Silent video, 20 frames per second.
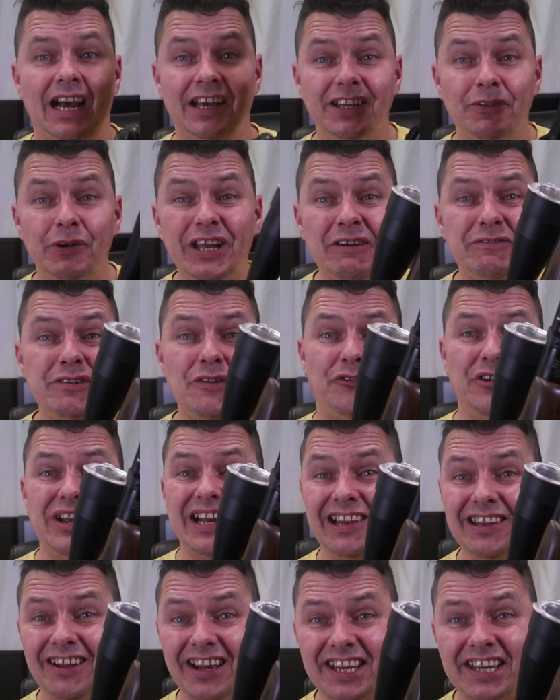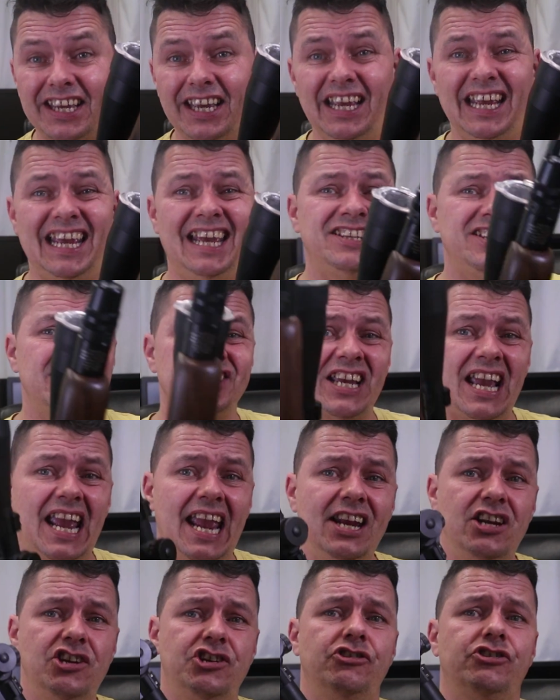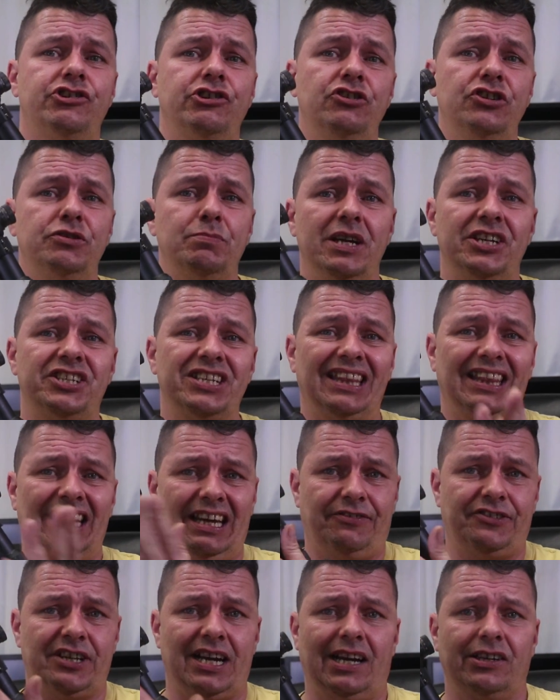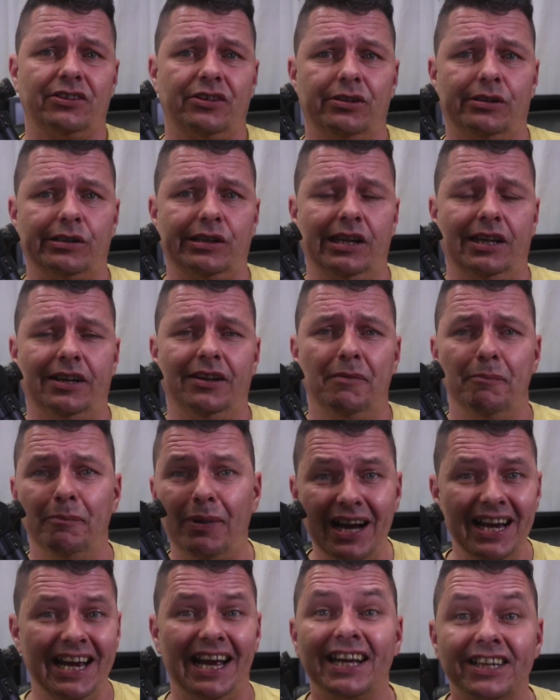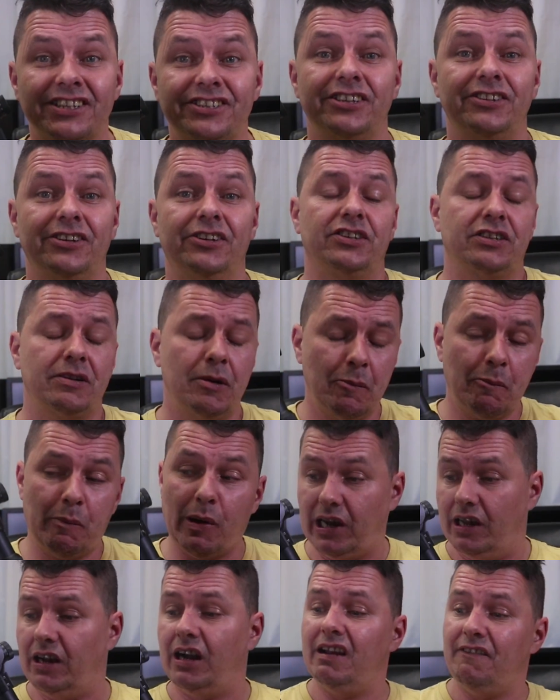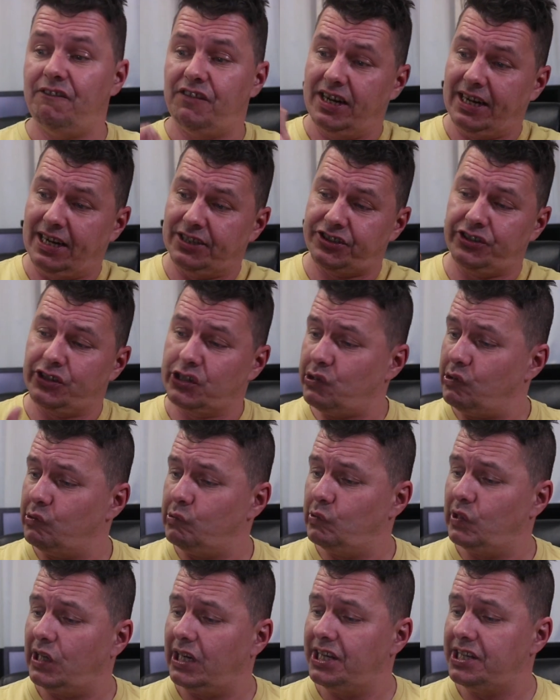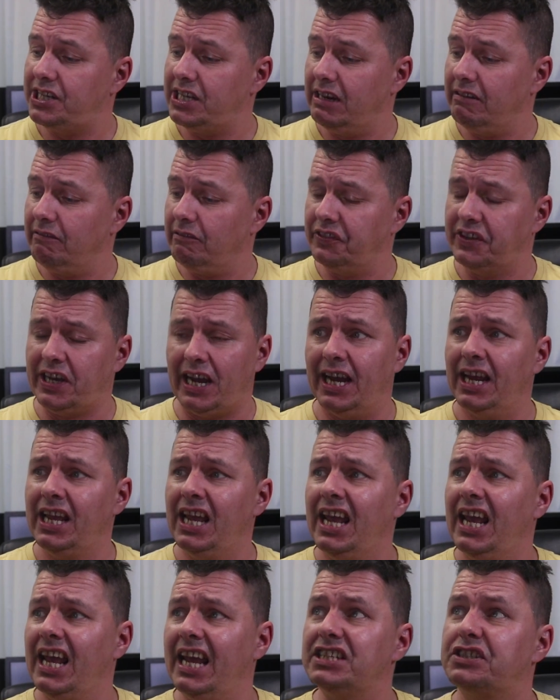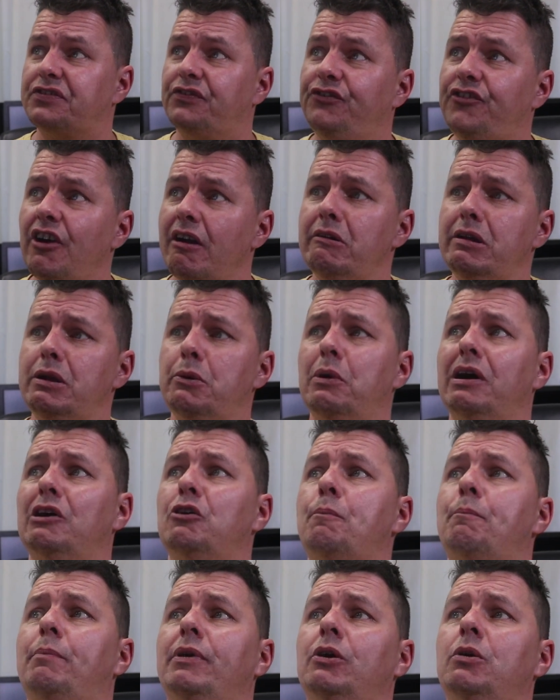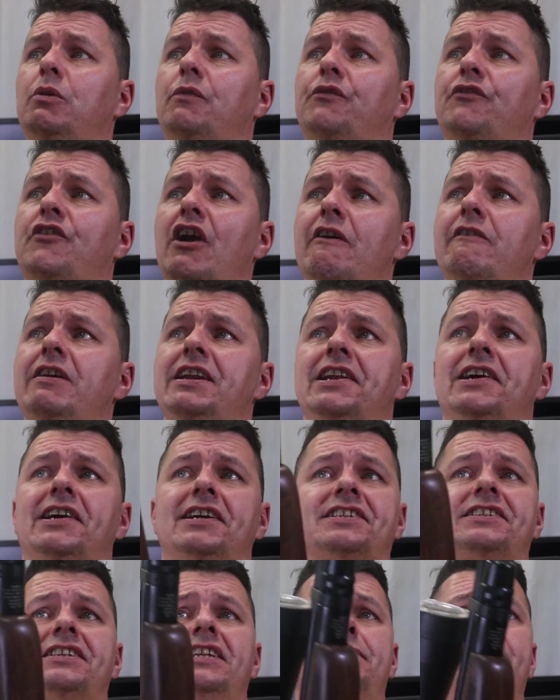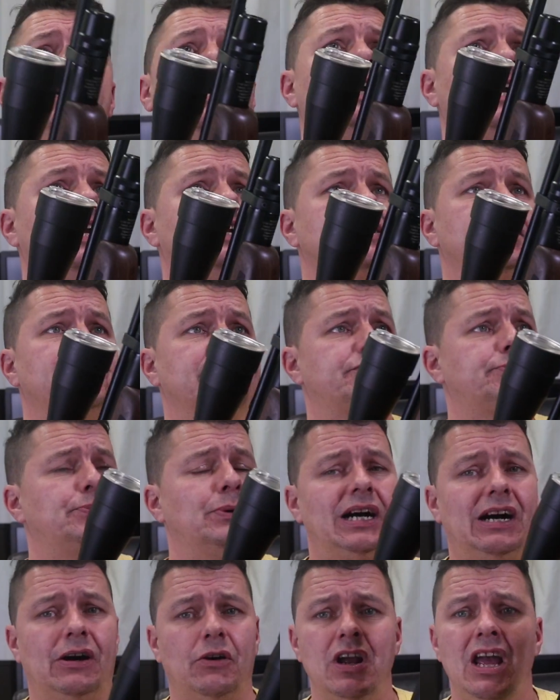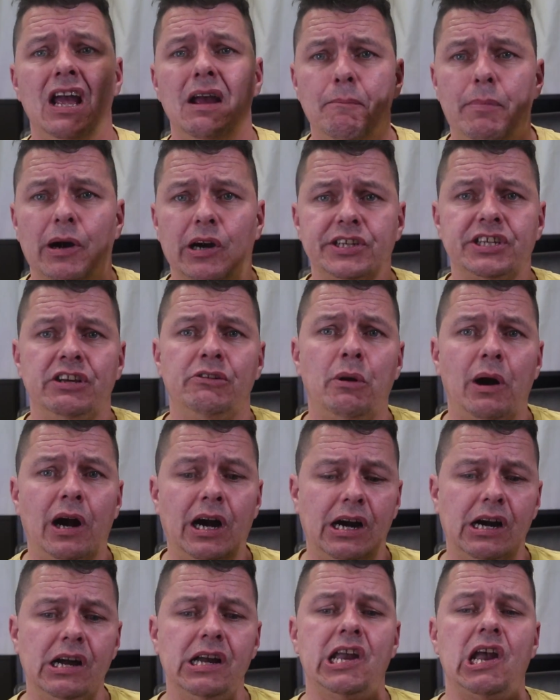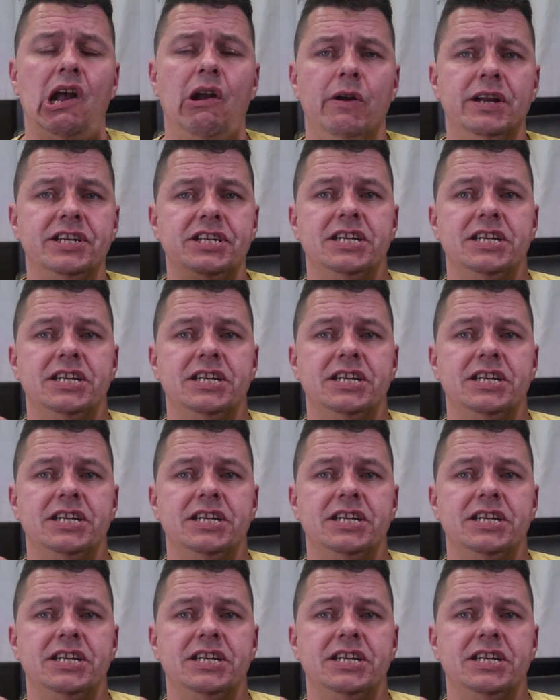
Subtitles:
And the other thing I like it is it's introduced me to left-hand cocking by accident, but I think that's a cool idea on that. It's very well built, very nicely made as well, but you are going